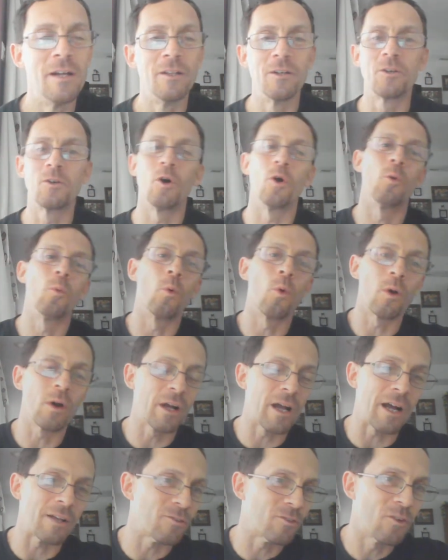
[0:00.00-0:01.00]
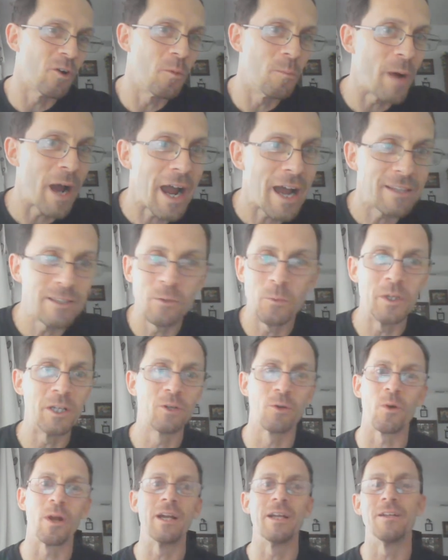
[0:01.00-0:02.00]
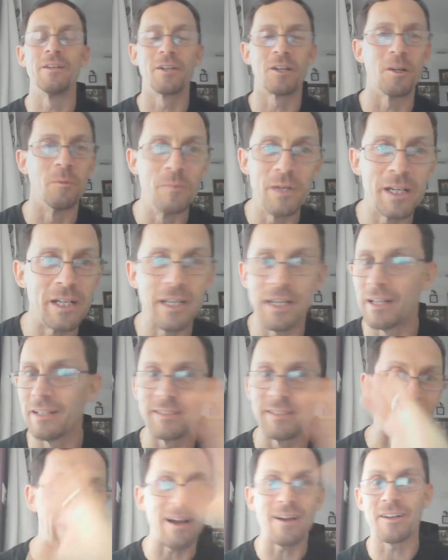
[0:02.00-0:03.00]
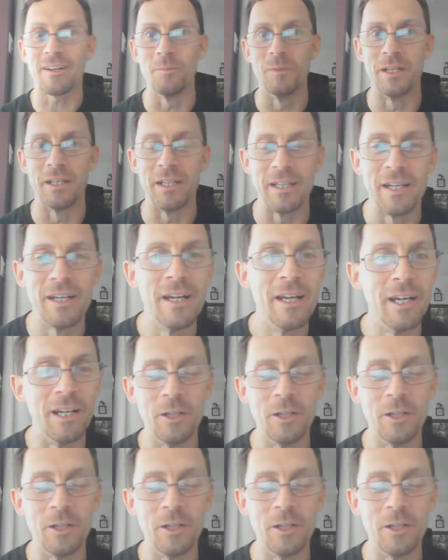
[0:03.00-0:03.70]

The Cold War got so bad that we created a committee, an entire committee,